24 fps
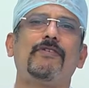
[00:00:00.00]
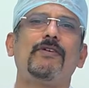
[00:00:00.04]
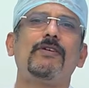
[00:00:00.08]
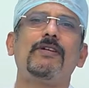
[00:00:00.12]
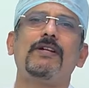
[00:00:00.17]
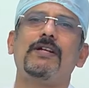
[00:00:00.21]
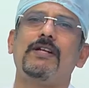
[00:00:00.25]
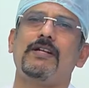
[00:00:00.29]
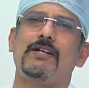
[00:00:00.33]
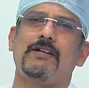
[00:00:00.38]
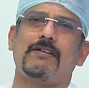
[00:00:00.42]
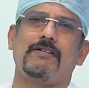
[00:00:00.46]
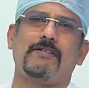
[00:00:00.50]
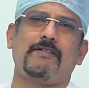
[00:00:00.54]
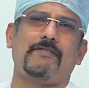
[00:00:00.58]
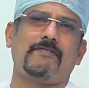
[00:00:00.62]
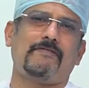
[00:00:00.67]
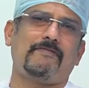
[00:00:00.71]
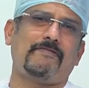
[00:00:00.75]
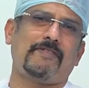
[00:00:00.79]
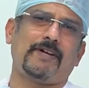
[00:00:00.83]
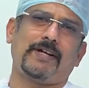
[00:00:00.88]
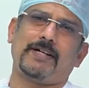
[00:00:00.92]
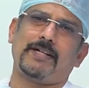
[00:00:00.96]
for
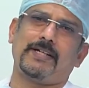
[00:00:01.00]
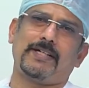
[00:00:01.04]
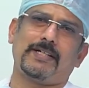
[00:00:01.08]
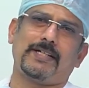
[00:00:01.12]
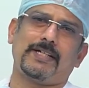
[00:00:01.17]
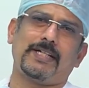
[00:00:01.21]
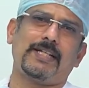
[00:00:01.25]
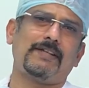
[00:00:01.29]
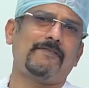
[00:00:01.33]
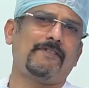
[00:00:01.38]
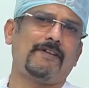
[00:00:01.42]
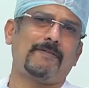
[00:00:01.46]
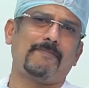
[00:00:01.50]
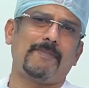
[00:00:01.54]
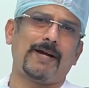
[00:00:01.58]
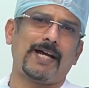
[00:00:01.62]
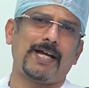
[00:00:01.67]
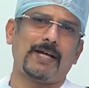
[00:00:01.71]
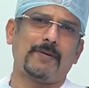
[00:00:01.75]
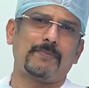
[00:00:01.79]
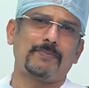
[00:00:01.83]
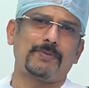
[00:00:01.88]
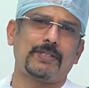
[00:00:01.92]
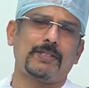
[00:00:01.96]
liver
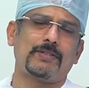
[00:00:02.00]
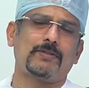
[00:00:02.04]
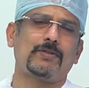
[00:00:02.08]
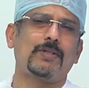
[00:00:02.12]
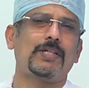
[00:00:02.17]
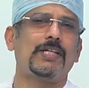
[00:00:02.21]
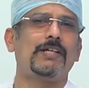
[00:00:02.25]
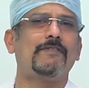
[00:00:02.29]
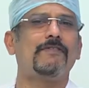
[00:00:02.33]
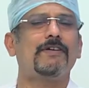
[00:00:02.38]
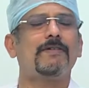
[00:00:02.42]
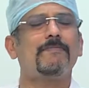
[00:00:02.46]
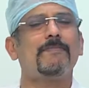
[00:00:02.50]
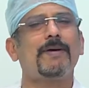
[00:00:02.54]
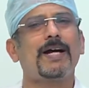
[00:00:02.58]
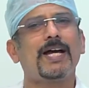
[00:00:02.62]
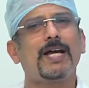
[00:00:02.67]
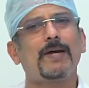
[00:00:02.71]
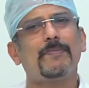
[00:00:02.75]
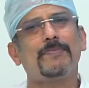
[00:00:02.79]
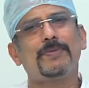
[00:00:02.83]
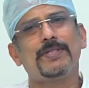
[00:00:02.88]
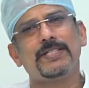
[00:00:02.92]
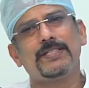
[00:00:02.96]
biopsy. So liver
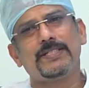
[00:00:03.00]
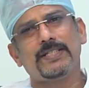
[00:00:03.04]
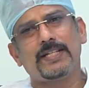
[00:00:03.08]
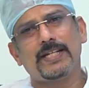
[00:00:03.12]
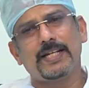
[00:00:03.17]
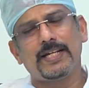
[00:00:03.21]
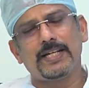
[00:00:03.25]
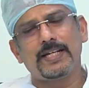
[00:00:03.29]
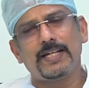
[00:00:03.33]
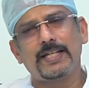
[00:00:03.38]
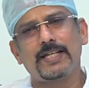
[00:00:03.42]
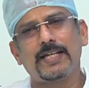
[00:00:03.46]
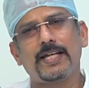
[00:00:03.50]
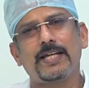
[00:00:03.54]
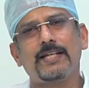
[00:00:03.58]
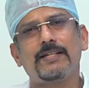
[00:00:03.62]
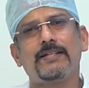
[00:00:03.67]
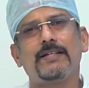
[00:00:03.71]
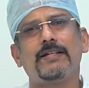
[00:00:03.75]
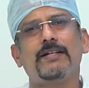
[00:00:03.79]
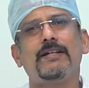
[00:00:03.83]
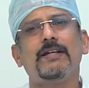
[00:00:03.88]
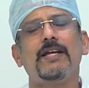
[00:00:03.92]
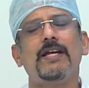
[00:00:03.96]
biopsy is
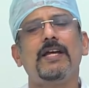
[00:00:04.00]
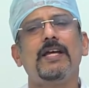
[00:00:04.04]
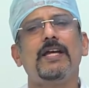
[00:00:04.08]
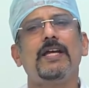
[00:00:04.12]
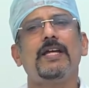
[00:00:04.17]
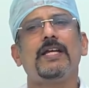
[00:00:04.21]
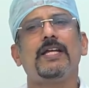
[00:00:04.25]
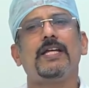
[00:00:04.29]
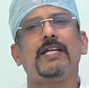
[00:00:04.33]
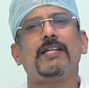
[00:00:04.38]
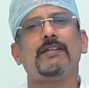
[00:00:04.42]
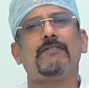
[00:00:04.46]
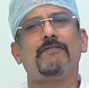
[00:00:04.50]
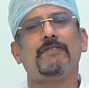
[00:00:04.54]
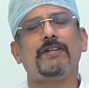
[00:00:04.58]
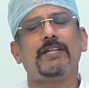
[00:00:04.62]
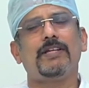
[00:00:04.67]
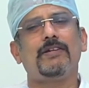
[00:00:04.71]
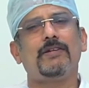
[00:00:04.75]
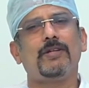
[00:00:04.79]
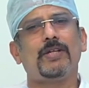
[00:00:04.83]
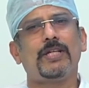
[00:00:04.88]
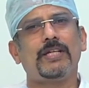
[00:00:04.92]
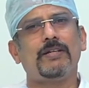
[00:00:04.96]
indicated
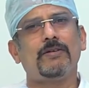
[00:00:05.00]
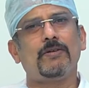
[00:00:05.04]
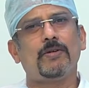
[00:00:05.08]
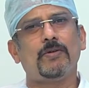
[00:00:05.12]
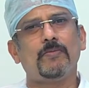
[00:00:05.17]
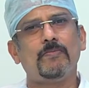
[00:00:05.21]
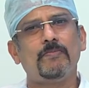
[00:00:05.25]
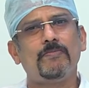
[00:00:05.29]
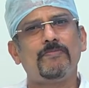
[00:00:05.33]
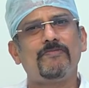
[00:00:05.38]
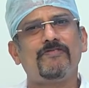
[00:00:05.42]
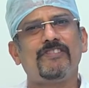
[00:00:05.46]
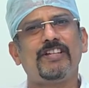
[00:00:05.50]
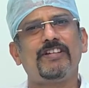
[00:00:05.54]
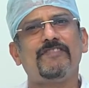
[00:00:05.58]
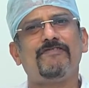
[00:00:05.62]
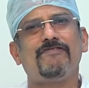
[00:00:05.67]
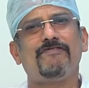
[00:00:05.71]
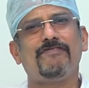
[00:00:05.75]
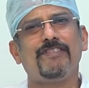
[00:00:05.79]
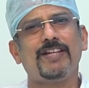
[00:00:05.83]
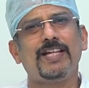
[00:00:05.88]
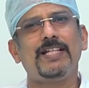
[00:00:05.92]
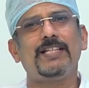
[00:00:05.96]
in whom we
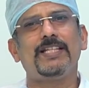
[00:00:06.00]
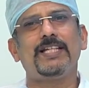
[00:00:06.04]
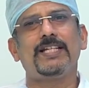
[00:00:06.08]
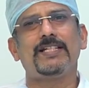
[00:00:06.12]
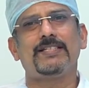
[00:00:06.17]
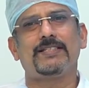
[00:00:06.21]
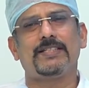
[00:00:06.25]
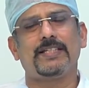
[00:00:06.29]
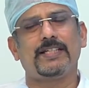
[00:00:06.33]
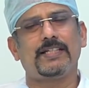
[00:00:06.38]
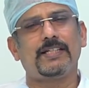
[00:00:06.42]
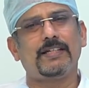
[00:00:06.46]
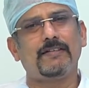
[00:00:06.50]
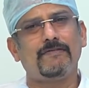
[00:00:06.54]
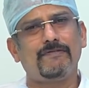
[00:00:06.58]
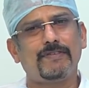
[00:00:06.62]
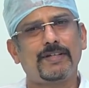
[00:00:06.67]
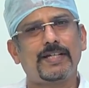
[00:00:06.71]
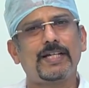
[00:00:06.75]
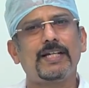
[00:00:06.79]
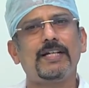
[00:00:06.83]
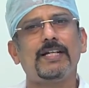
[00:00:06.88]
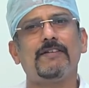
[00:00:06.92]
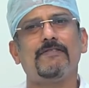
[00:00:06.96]
feel there is
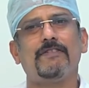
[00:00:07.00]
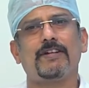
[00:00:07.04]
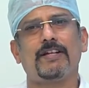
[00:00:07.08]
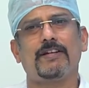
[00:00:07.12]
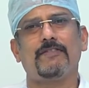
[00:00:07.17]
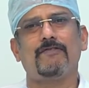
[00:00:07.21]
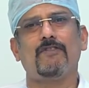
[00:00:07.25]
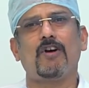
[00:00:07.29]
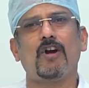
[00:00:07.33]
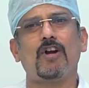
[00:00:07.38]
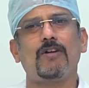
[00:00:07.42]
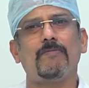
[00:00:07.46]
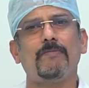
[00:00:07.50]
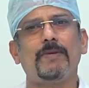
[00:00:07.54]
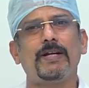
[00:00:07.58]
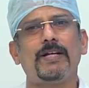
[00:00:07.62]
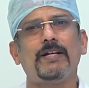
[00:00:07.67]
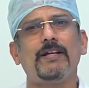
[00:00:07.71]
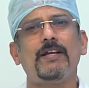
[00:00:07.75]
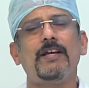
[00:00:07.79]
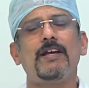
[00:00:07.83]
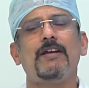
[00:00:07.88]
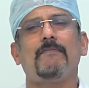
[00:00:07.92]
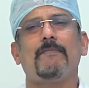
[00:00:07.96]
significant liver involvement
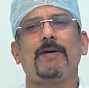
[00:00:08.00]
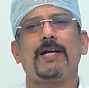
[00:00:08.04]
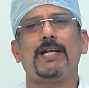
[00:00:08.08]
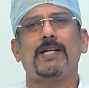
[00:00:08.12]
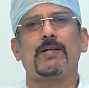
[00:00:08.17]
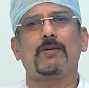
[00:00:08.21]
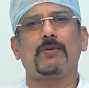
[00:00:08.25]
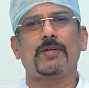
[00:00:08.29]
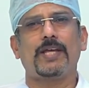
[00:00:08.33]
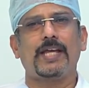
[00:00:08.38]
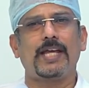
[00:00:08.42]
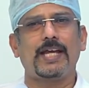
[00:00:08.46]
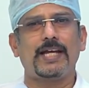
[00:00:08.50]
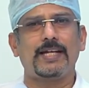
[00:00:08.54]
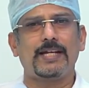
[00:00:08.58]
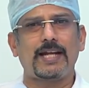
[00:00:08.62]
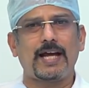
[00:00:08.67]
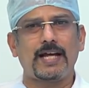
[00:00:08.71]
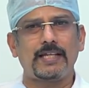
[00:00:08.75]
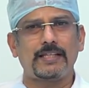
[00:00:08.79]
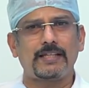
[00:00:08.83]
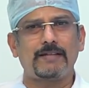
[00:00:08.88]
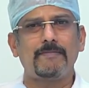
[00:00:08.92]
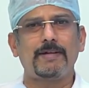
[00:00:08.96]
by looking
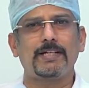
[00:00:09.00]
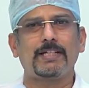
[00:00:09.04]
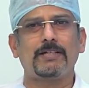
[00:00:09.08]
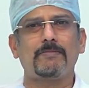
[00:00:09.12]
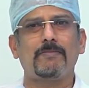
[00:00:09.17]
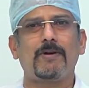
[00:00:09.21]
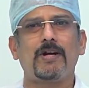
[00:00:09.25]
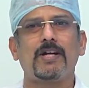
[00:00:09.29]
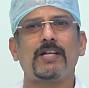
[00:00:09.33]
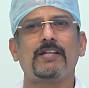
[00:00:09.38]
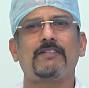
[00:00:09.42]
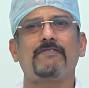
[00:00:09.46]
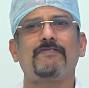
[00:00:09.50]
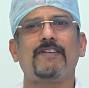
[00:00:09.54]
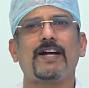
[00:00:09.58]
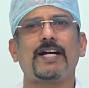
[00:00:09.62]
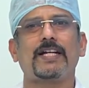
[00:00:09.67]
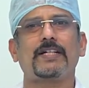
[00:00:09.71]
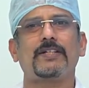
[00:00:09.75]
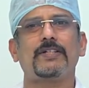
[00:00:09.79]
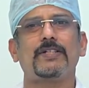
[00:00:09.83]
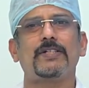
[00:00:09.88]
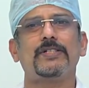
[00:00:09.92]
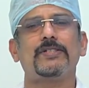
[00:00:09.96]
at other metabolic
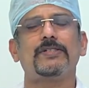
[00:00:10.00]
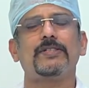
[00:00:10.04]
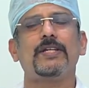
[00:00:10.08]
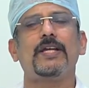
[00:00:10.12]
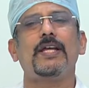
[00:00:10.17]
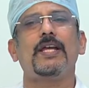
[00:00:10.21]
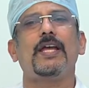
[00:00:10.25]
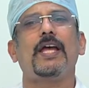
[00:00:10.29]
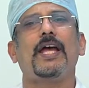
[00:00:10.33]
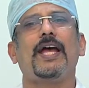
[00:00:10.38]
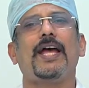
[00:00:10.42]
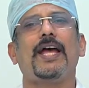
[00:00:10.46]
factors